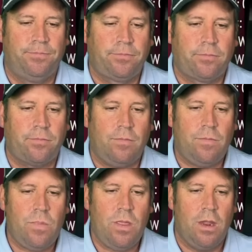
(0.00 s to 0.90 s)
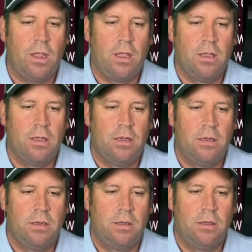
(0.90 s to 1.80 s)

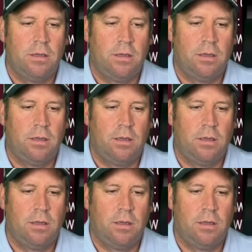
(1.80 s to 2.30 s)
(silence)